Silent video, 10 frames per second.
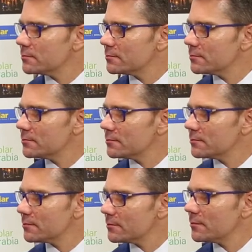
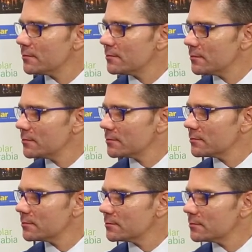
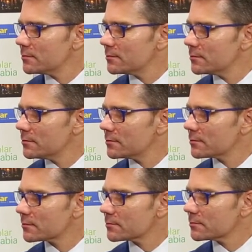
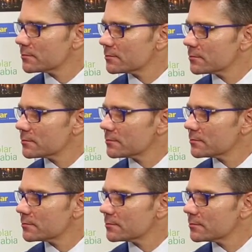
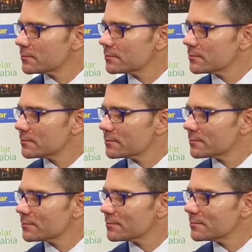
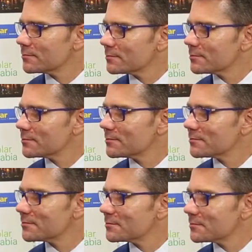
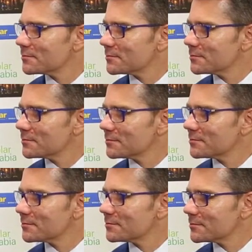
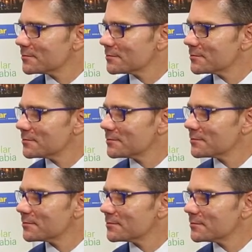
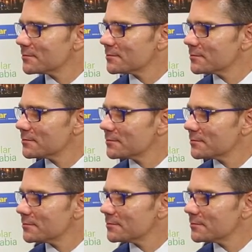[no speech]